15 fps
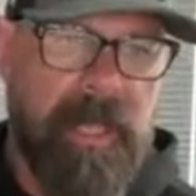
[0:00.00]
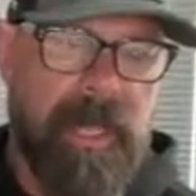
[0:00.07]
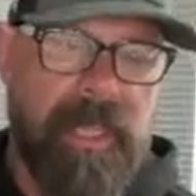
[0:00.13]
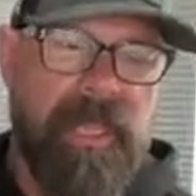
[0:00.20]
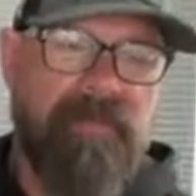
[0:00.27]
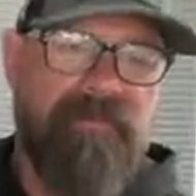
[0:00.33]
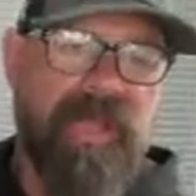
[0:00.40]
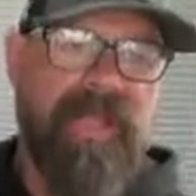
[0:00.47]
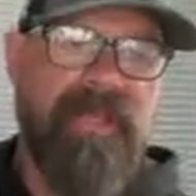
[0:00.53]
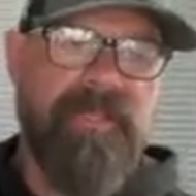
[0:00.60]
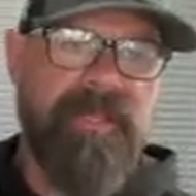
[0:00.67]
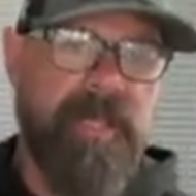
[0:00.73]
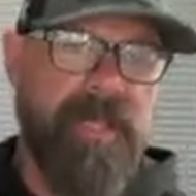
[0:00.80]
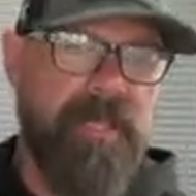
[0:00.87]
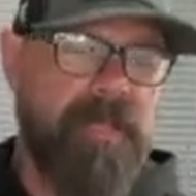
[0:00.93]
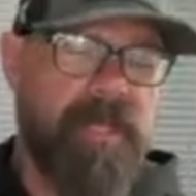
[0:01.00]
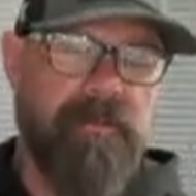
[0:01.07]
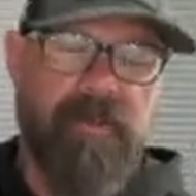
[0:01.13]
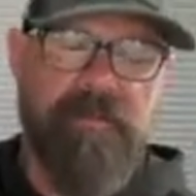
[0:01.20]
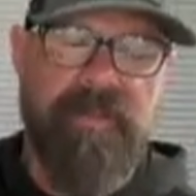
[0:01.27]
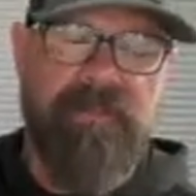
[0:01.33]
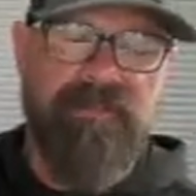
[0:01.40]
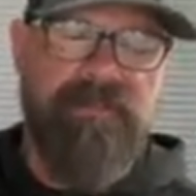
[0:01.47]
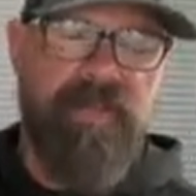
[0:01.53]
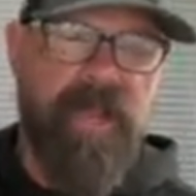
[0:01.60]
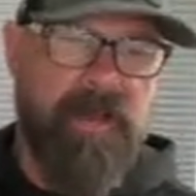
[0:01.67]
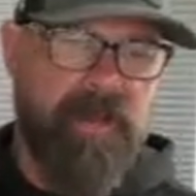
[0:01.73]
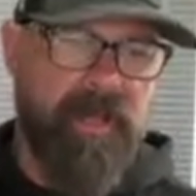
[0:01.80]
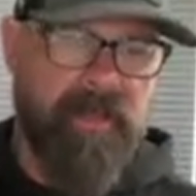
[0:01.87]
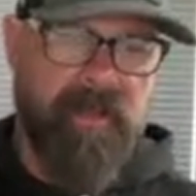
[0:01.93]
If I did, it would be
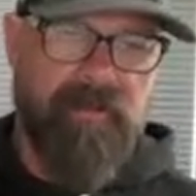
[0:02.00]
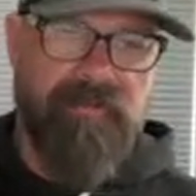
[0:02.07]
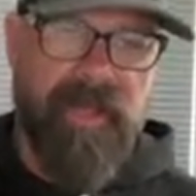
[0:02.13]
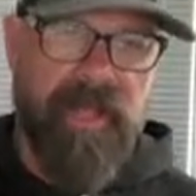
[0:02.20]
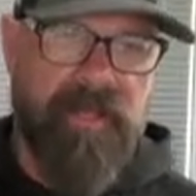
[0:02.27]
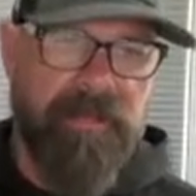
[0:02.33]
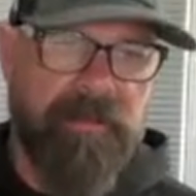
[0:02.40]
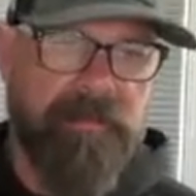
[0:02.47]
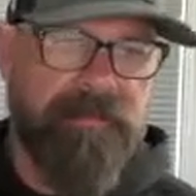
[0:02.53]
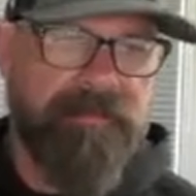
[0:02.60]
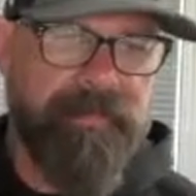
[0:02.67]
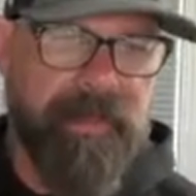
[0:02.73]
very low volume.